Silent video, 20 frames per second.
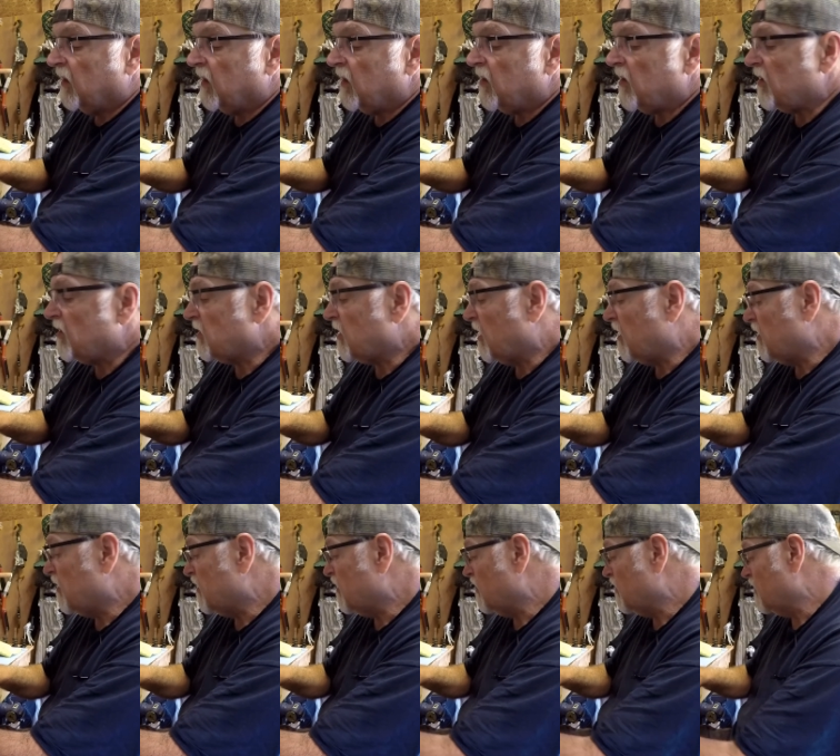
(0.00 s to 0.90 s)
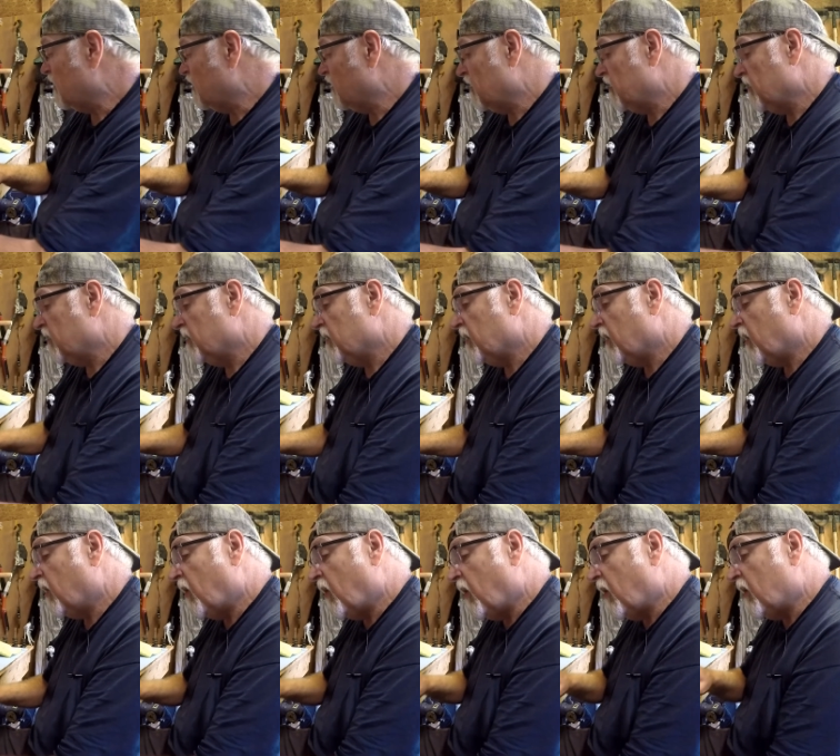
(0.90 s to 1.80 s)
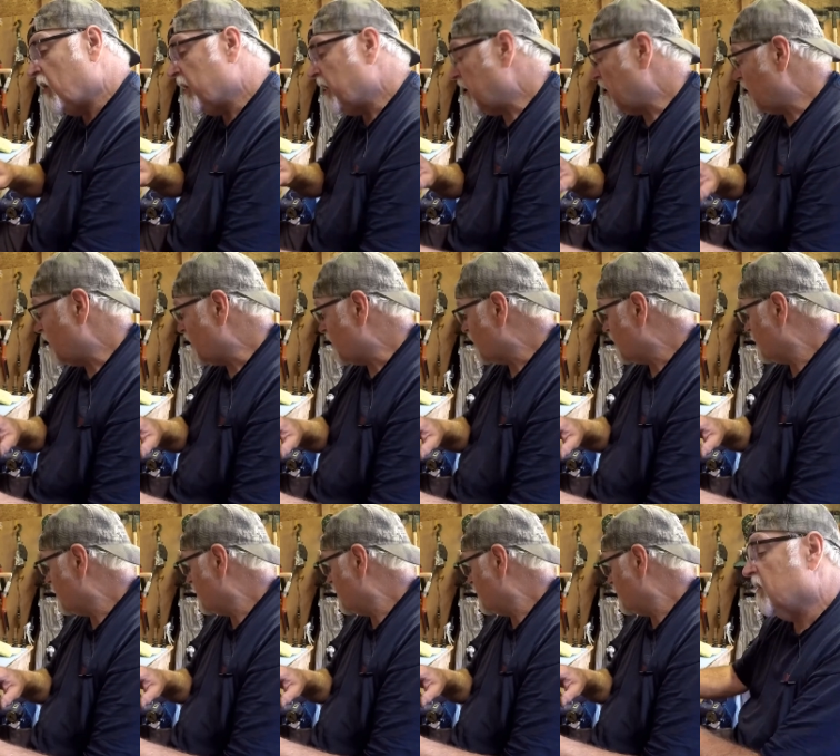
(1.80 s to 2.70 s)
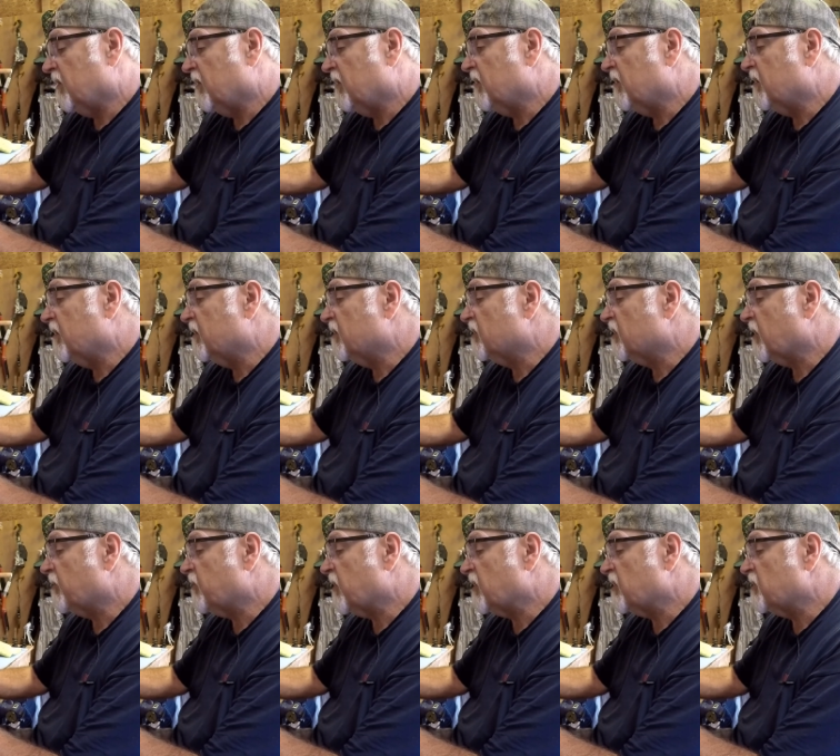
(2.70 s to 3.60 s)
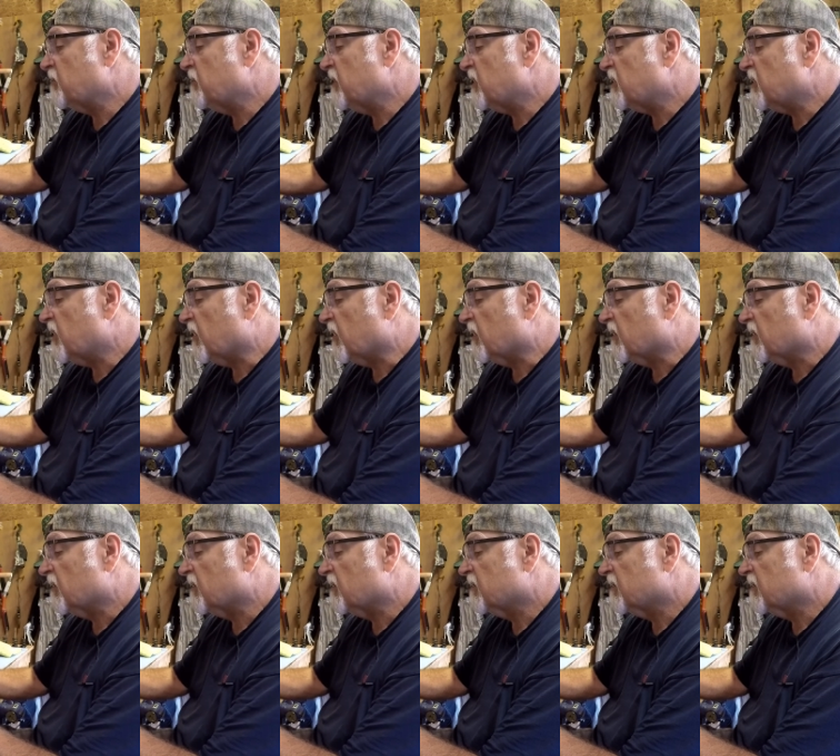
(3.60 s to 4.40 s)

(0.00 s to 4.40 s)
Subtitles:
Then there's a hole here. Something's missing.